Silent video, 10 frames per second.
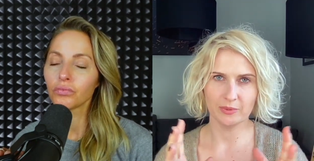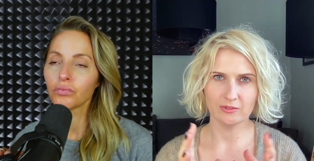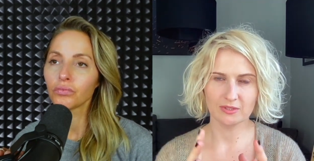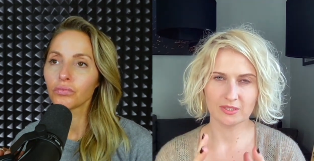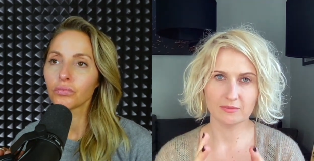
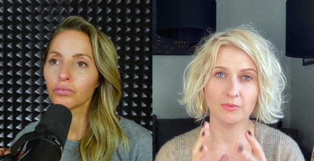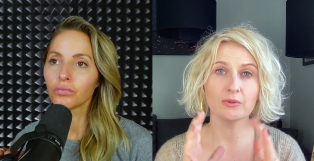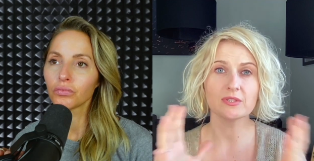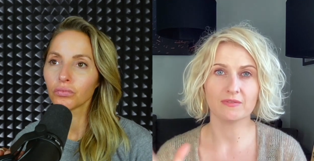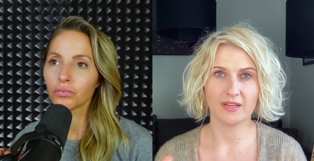Speaker 1: Poland,
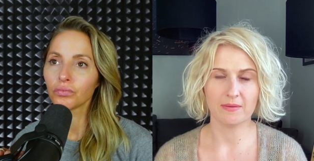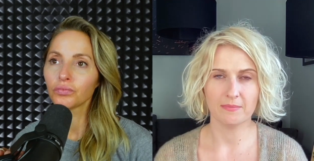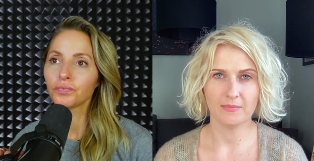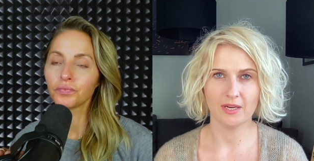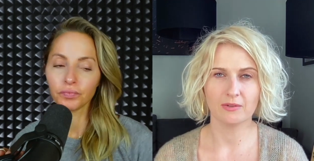most of
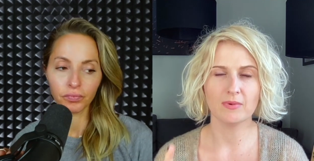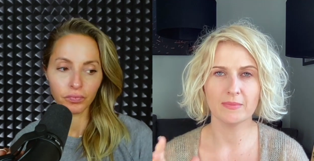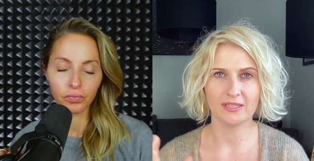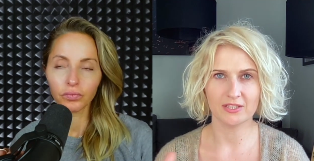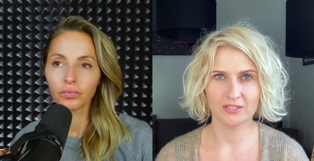them are
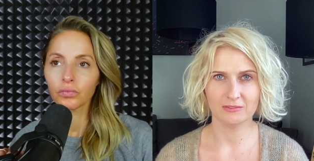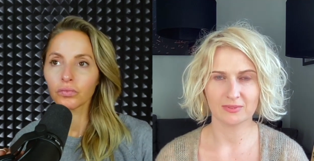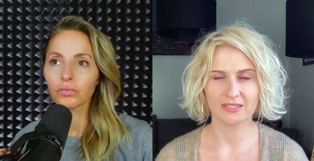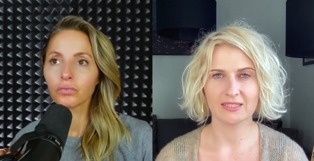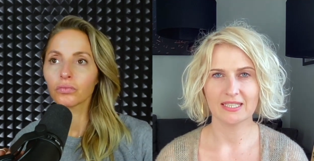women and
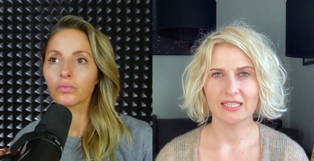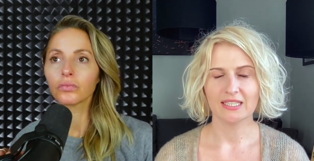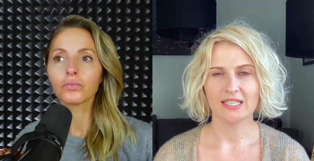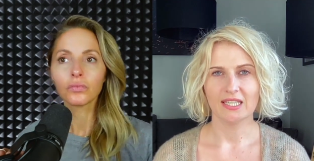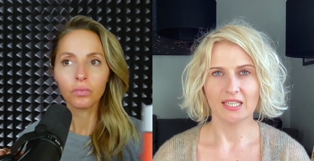children.
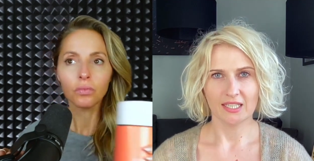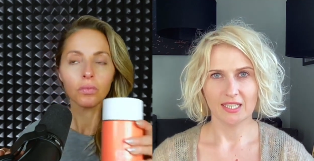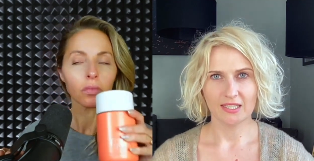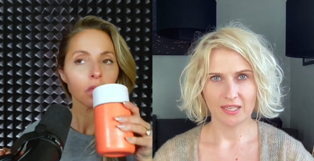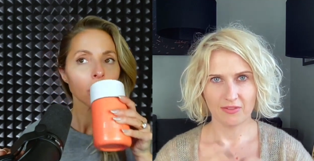
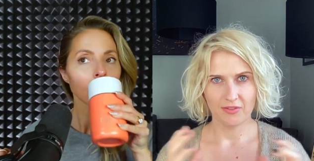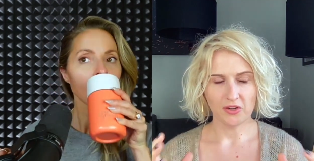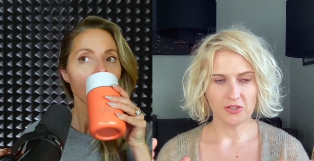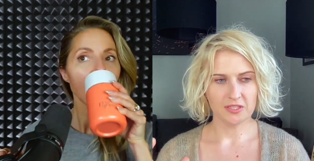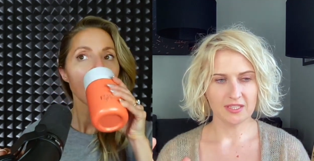And I
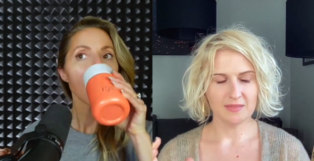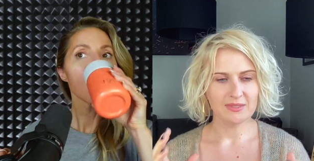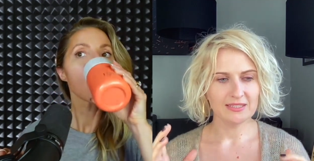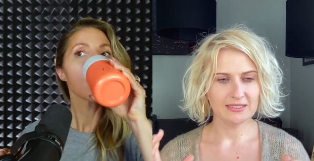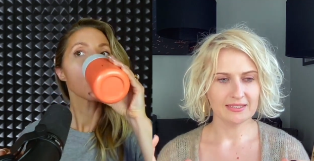thought
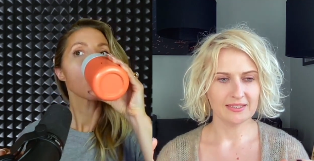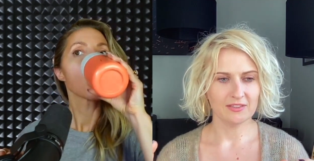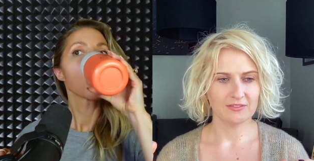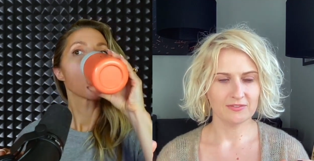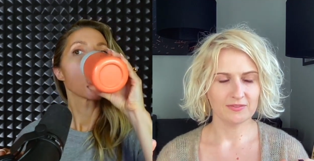immediately
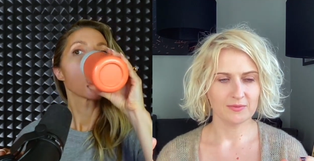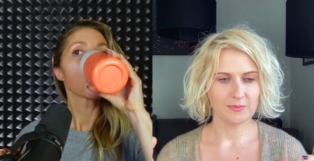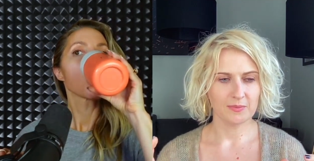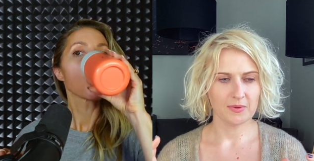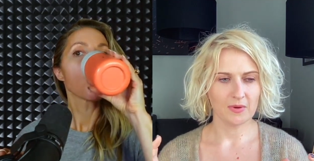of
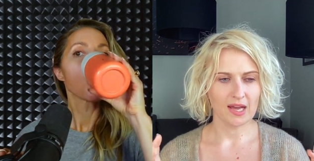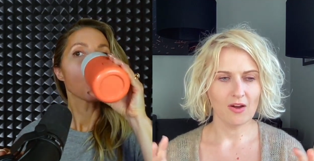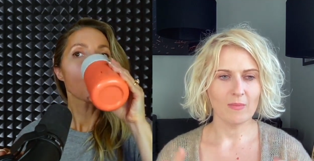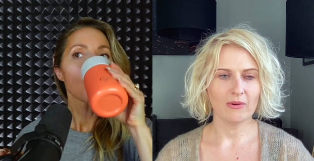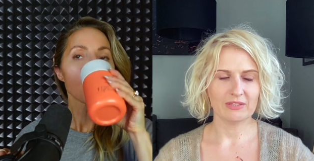
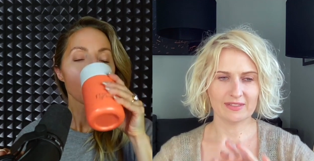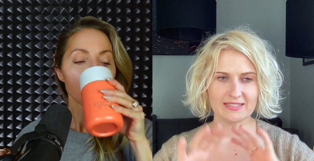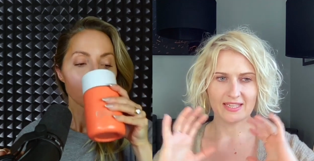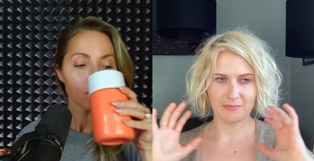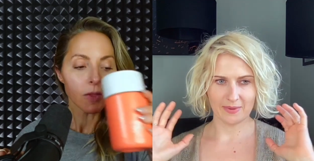how about if I
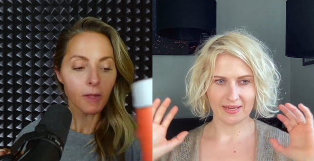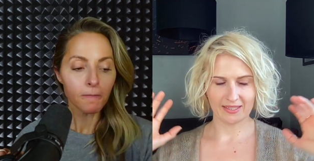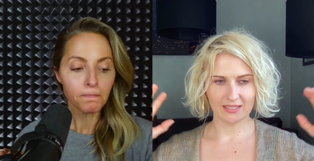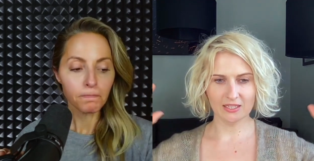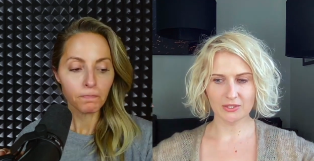step
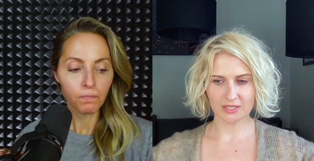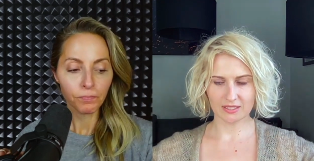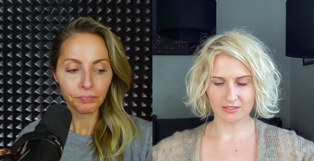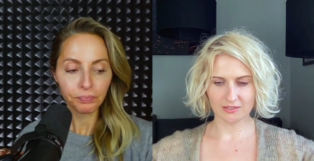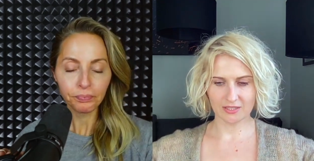back and look
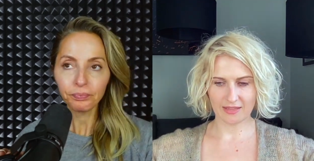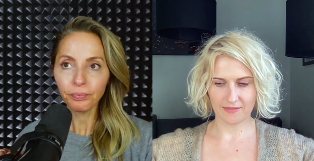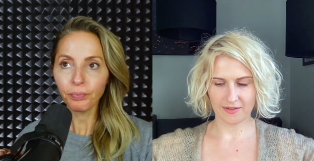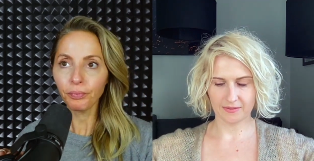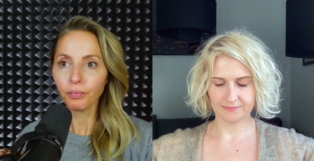look at
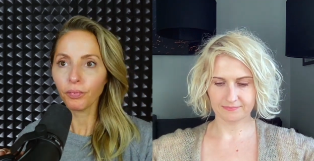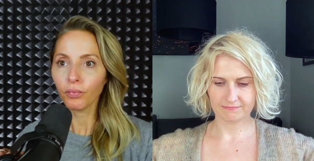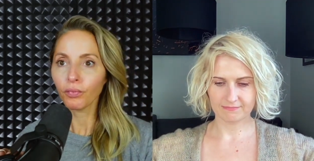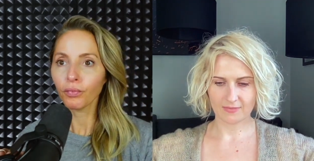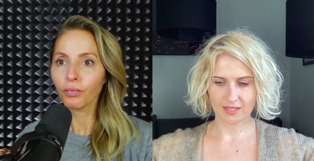the
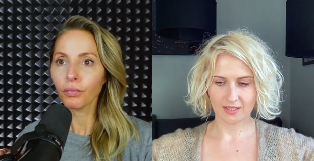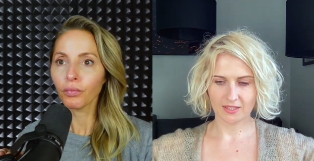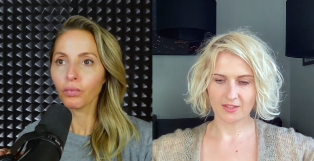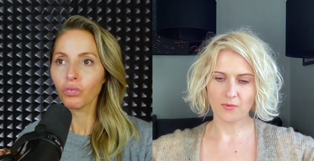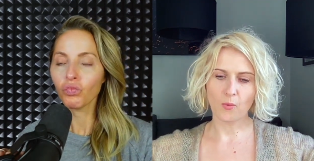
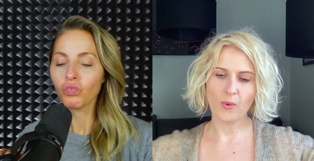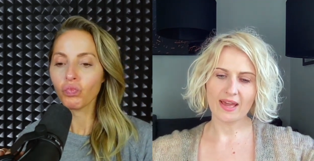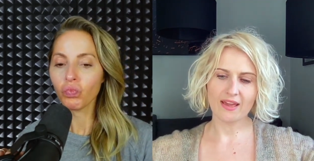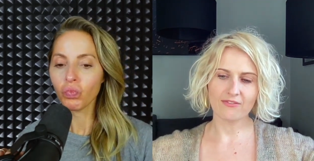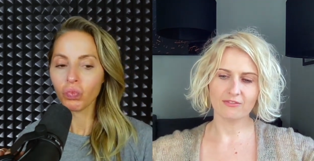the
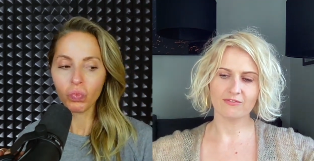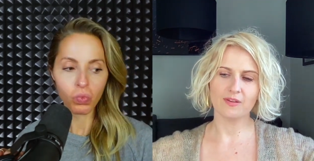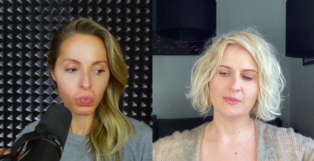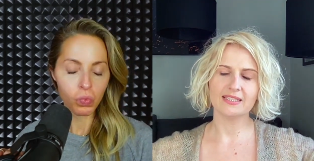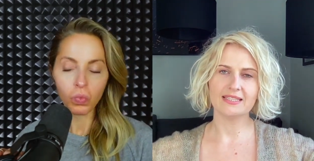wave of
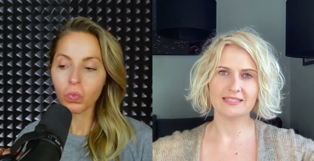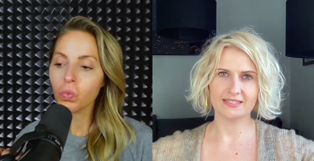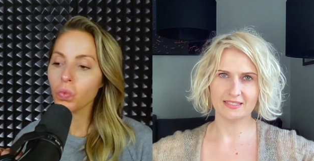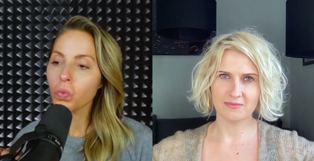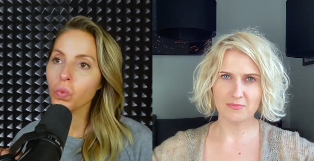
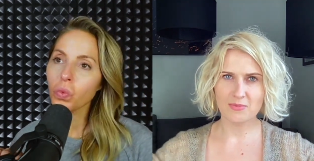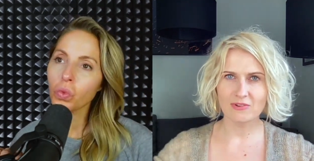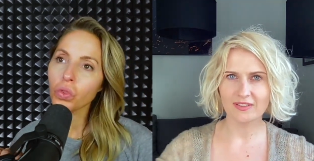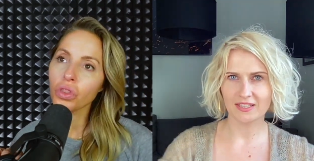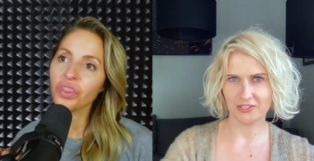femininity
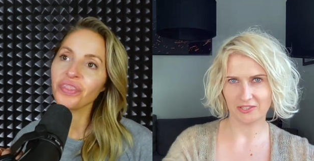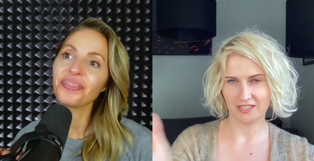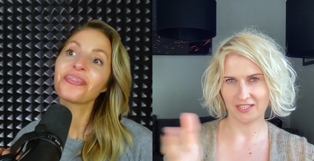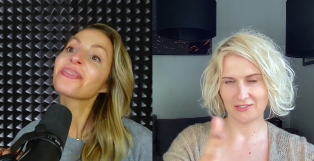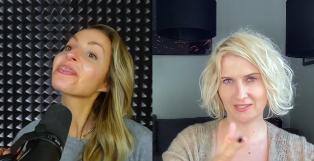moving into our
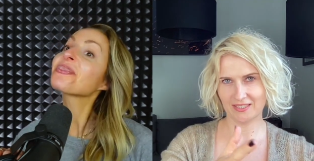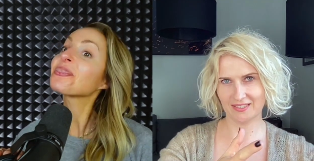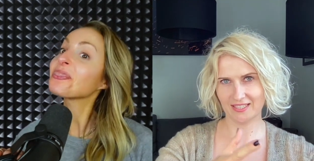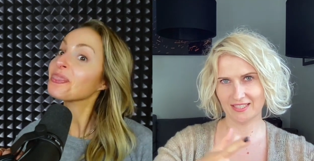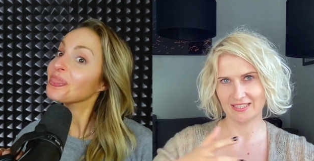country,
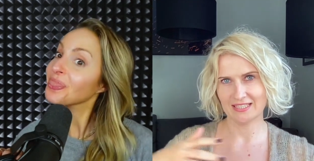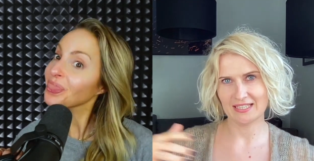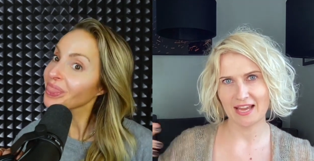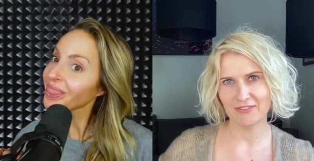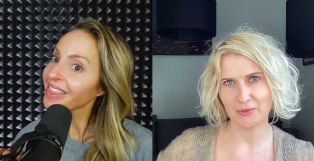the
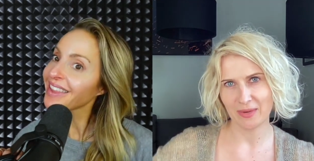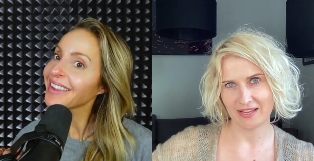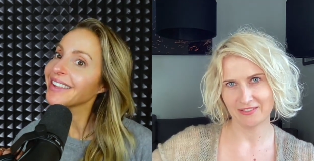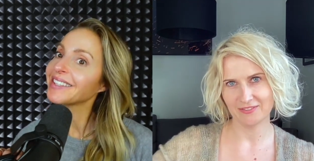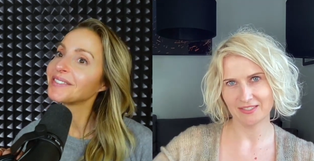Slavic
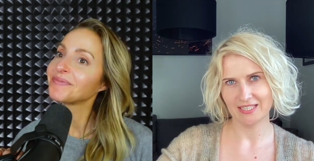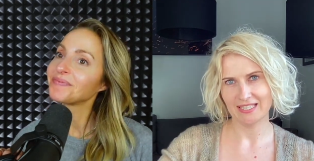wave.